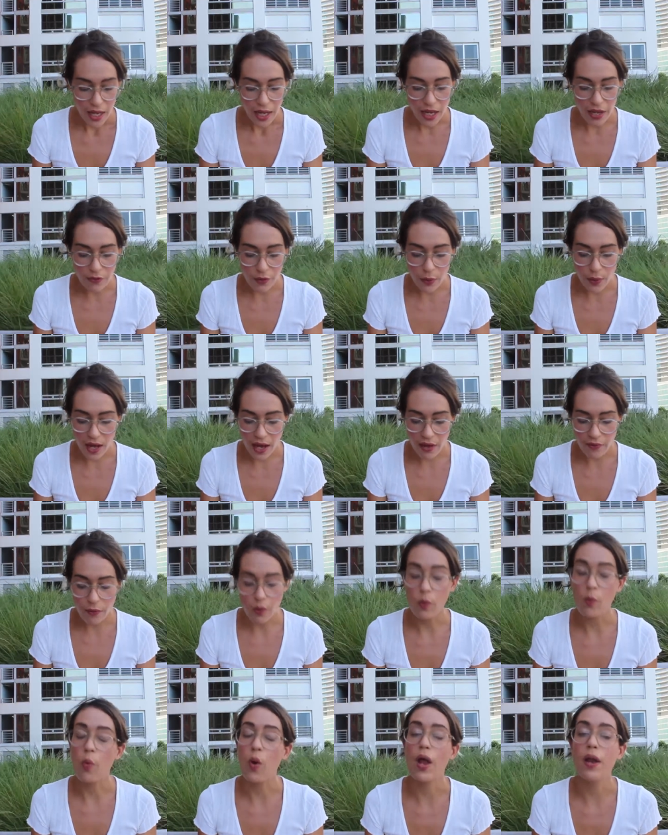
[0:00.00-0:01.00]
If you
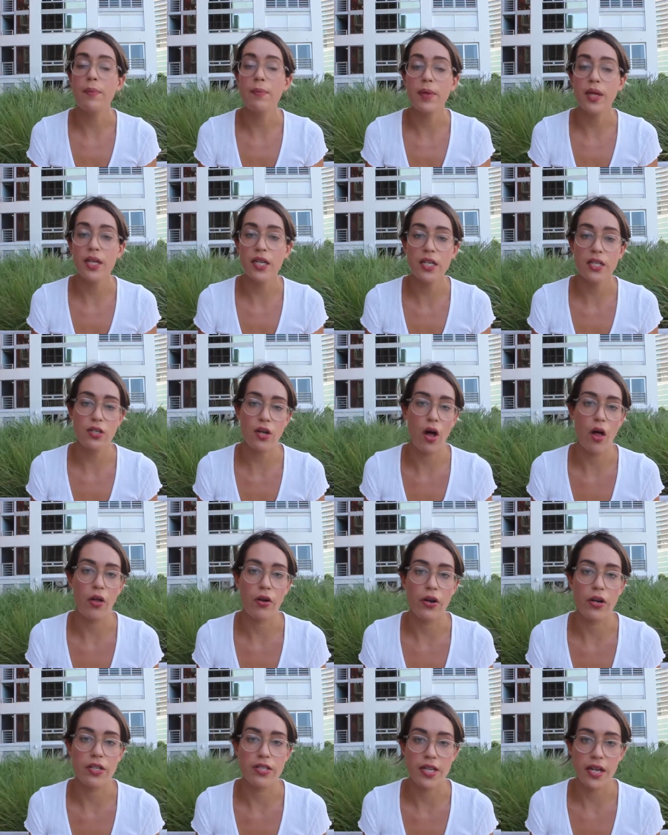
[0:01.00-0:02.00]
have one million
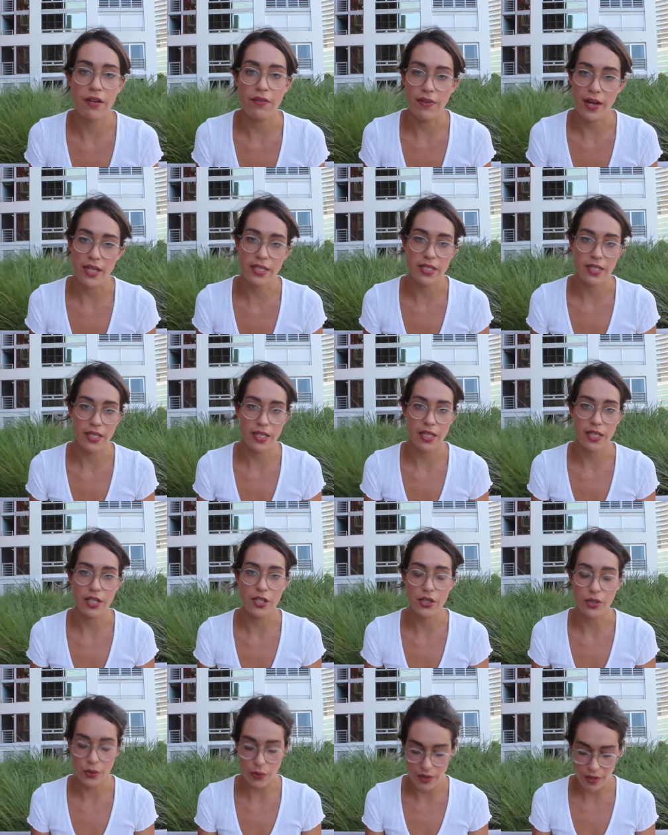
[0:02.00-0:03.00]
dollars invested
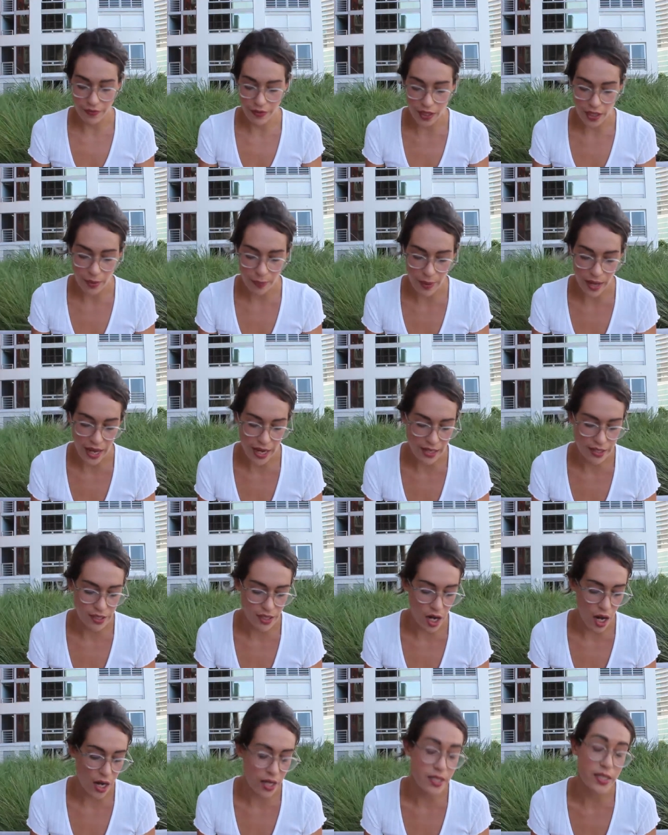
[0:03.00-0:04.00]
into dividend paying
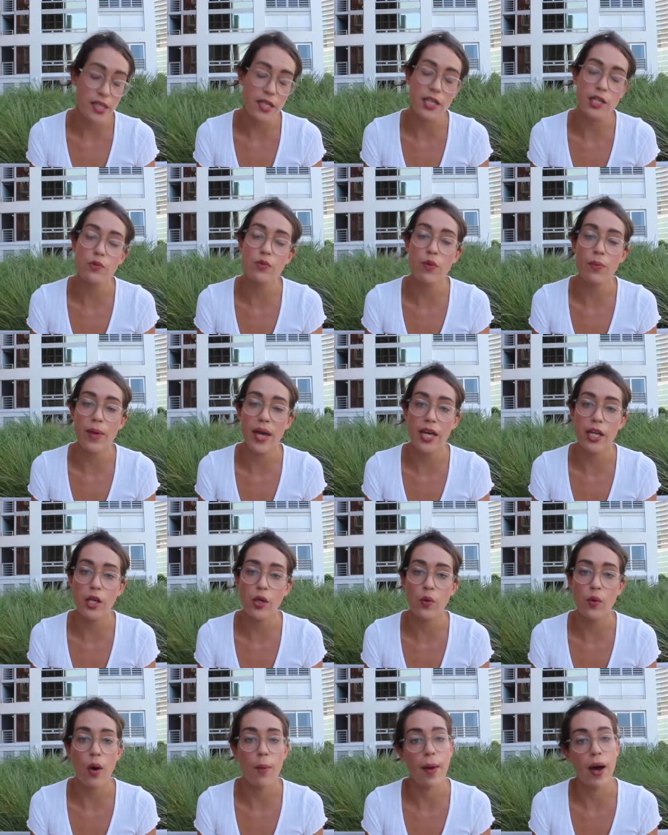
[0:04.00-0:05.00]
stocks, this will make
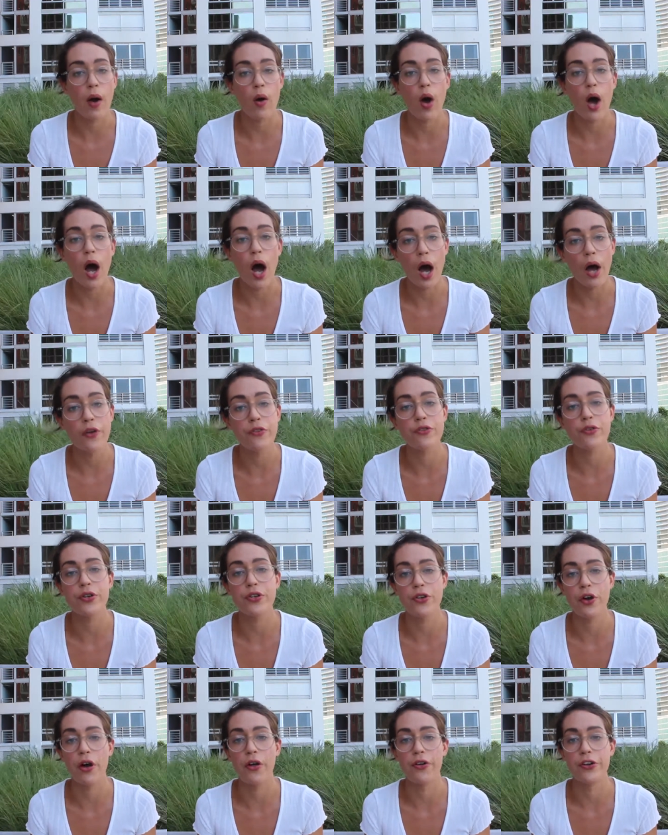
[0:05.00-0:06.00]
you about one
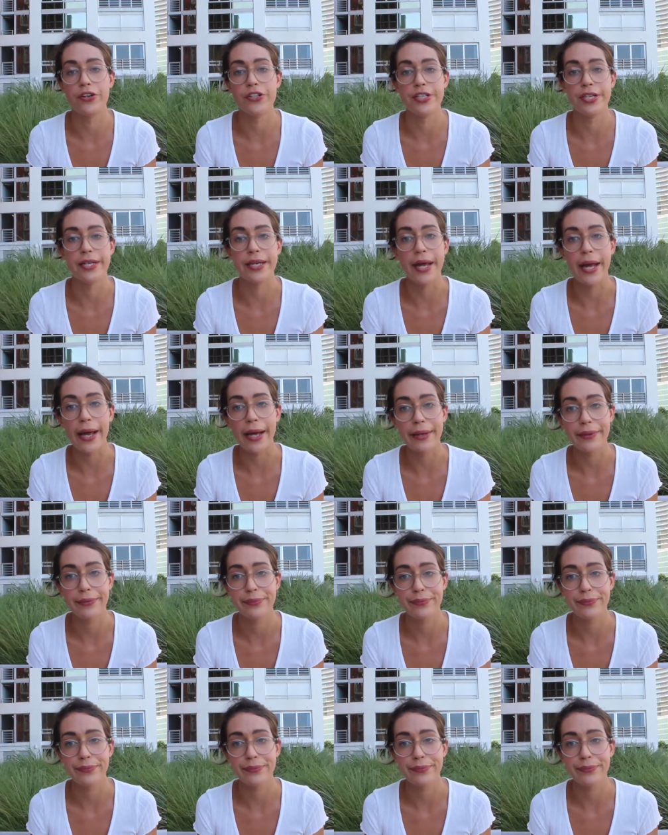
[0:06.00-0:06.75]
hundred dollars a day.